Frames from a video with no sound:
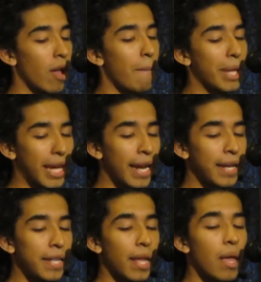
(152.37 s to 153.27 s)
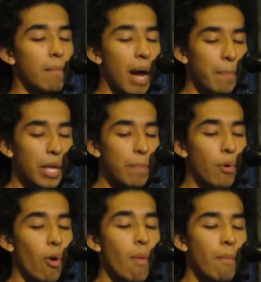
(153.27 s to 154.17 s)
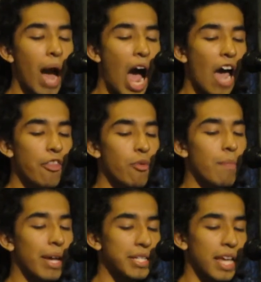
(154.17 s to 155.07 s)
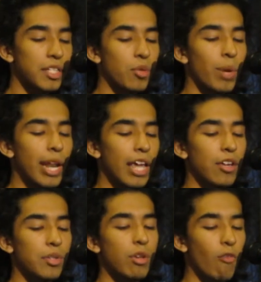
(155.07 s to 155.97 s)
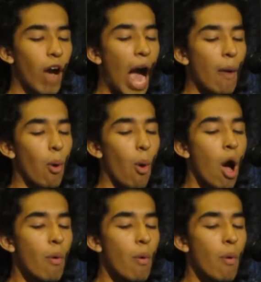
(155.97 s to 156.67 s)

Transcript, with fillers: Mi gente, my people, my either and my sister, and let yourself howl.